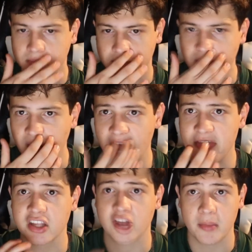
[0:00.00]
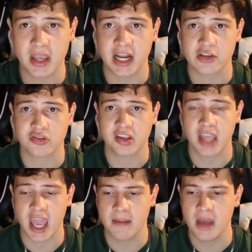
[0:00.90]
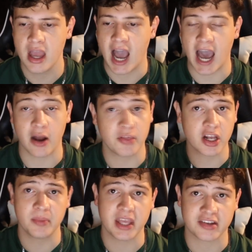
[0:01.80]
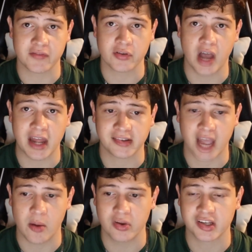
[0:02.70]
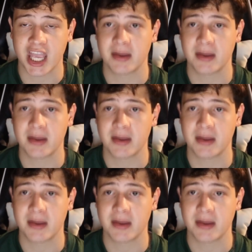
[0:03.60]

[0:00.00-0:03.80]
I think it's going to be an interesting game. I don't think it'll be as difficult as the Cowboys game.